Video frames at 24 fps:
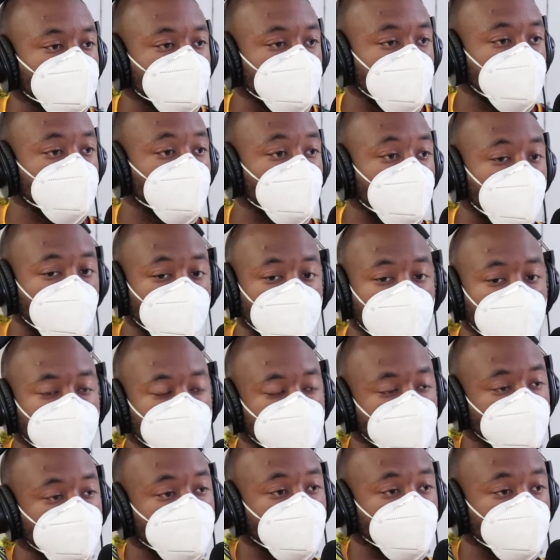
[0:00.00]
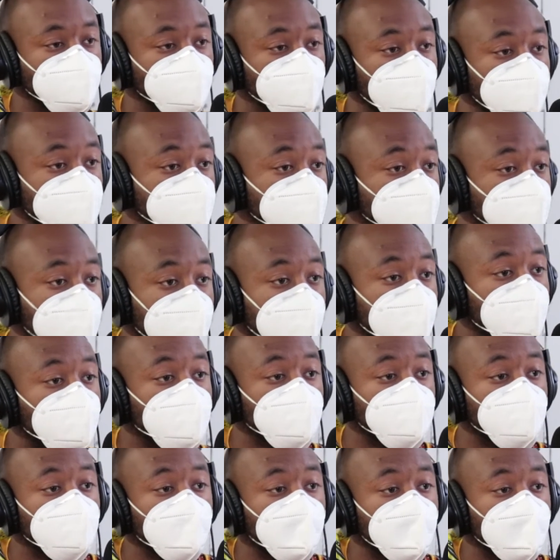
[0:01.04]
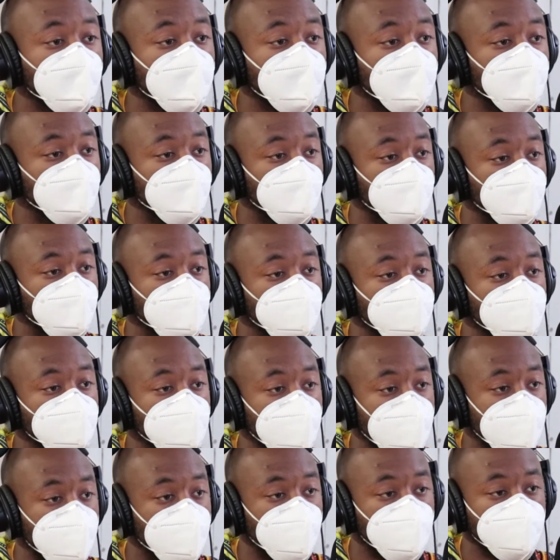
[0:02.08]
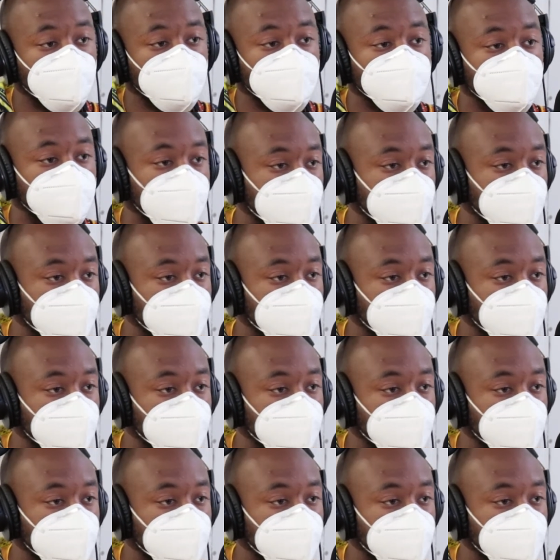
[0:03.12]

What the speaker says: people calling out, the racist Arab and